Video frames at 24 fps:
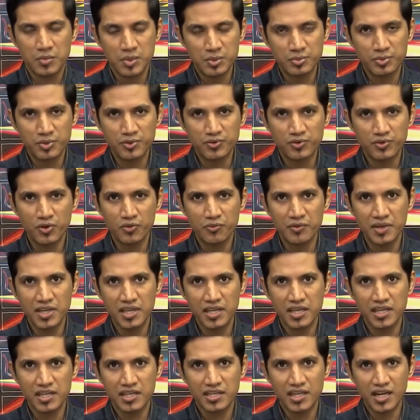But before
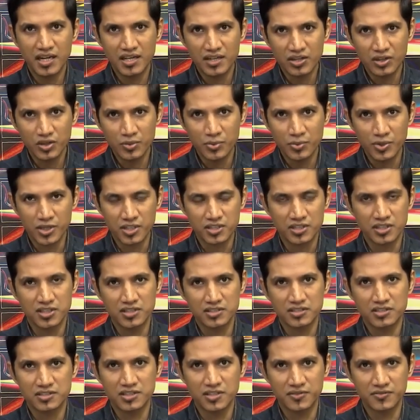we get into potential
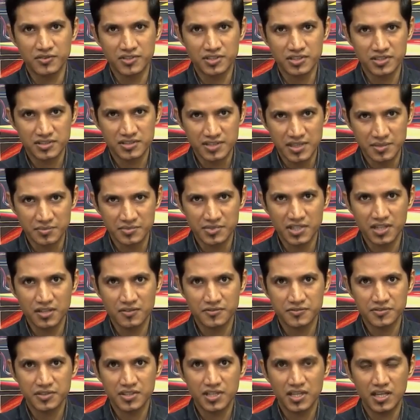energy surfaces
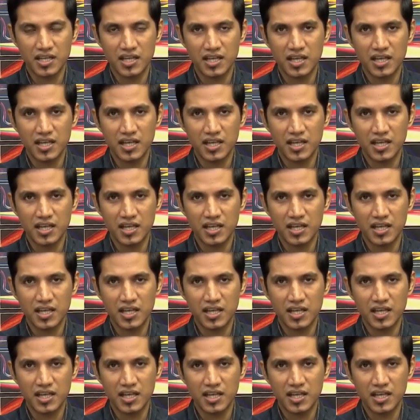themselves,